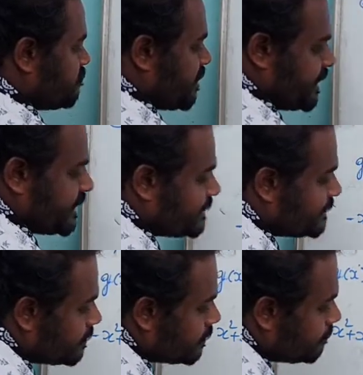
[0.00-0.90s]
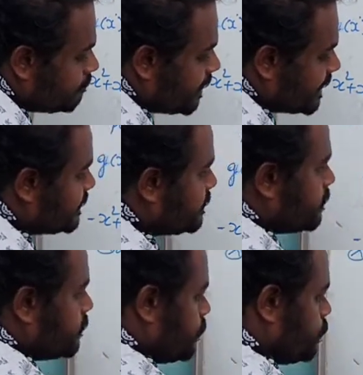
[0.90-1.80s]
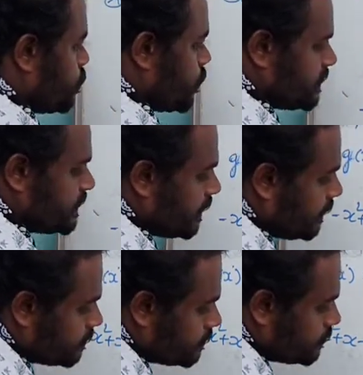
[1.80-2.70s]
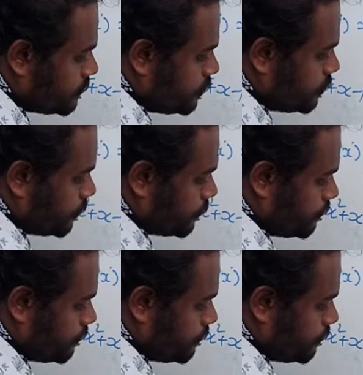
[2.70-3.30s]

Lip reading: minus, plus 2 ones are 2.